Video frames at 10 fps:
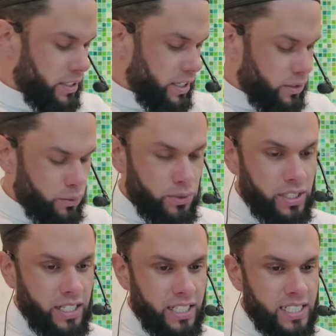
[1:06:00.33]
don't take it too
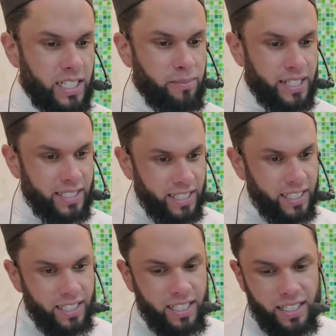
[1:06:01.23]
seriously, but
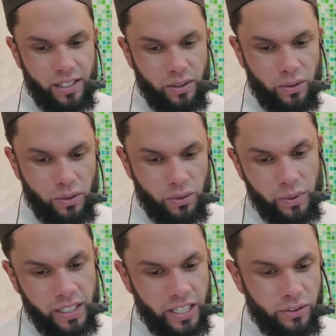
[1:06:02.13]

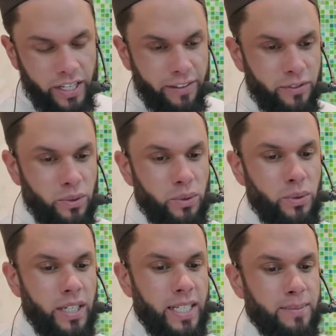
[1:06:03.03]
we're going to have
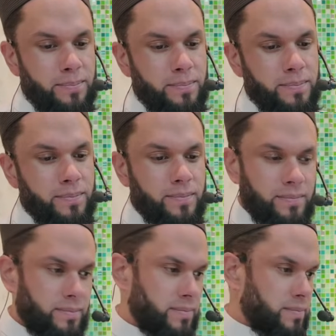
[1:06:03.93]
to
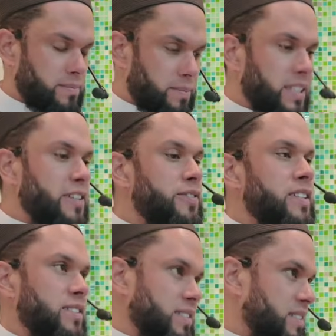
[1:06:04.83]
be
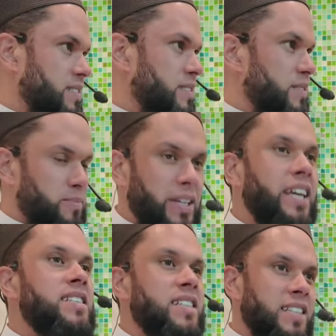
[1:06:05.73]
different,
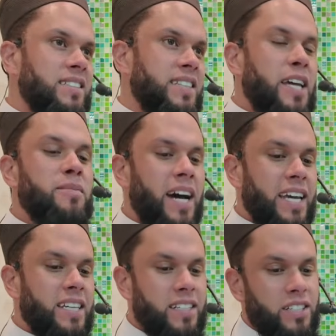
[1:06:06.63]
be excellent, aim
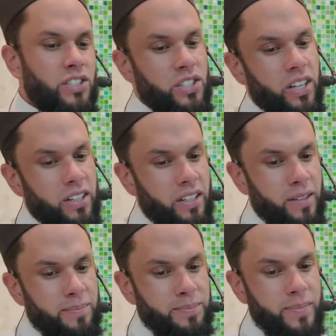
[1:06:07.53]
higher,
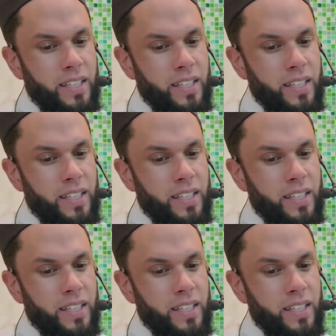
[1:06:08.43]
inshallah.